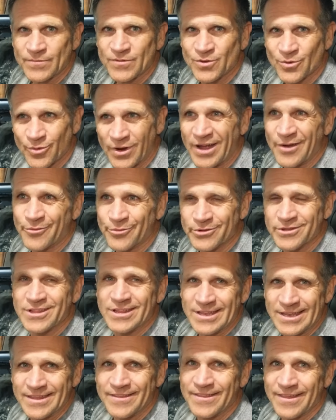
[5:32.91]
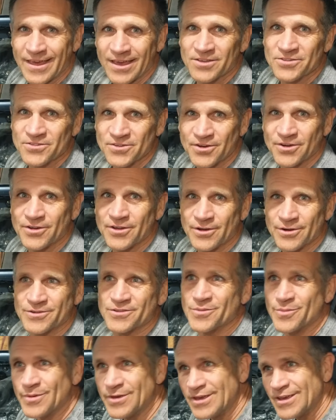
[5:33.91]
So I really need the exterior
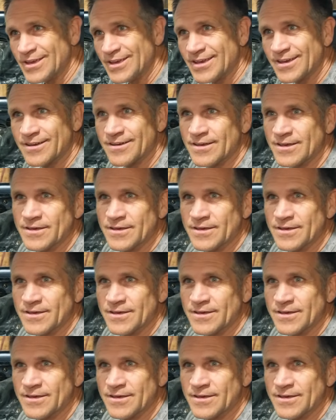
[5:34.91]
to be